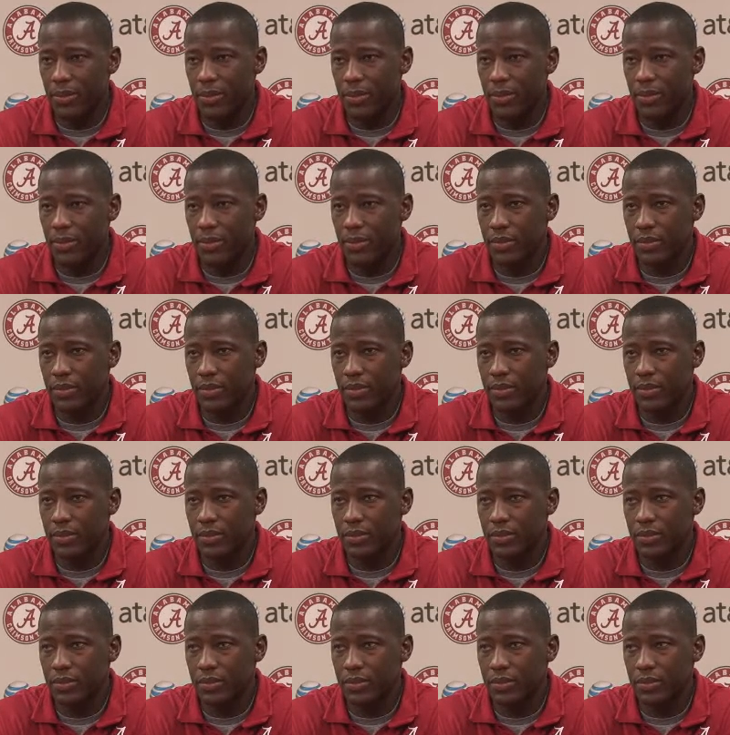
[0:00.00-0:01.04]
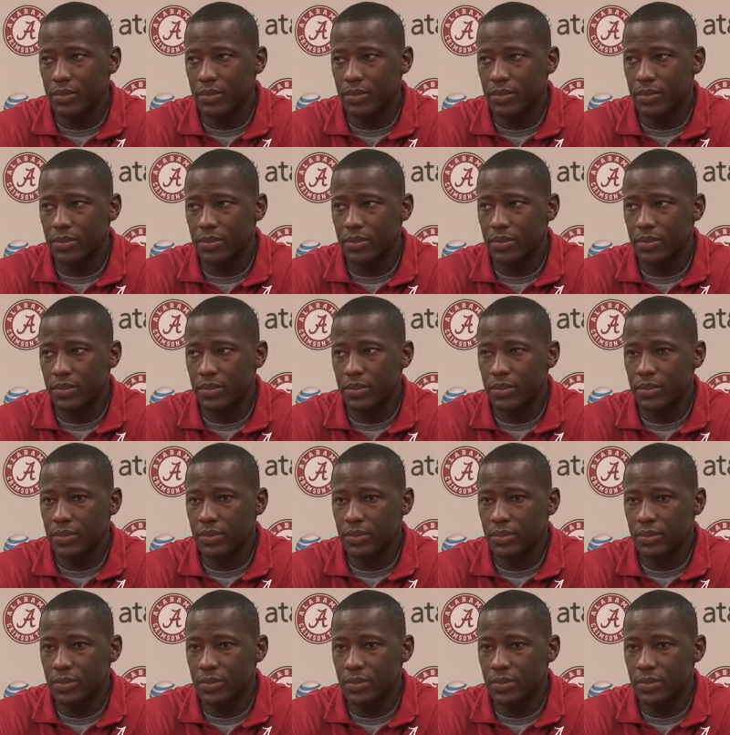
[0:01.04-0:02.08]

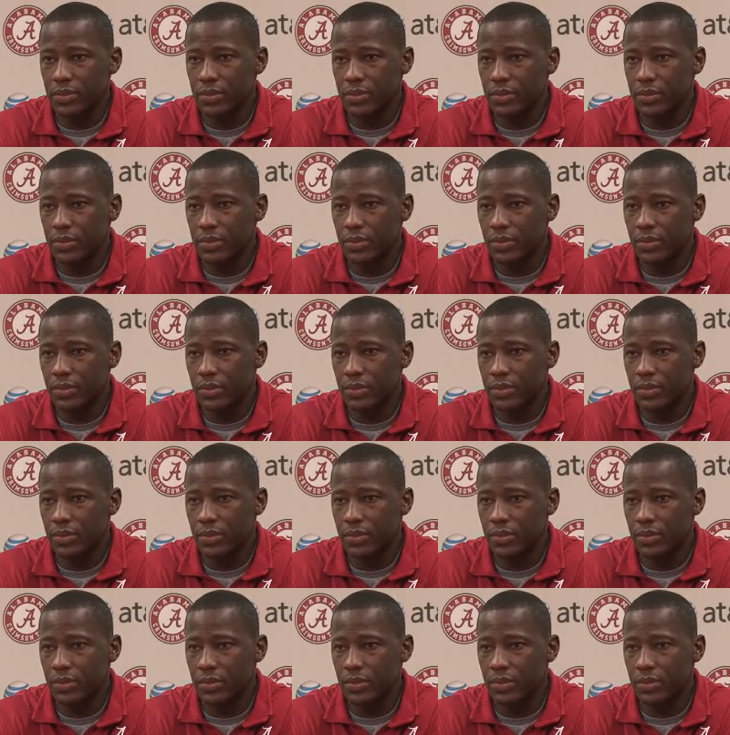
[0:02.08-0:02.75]
Nothing is said.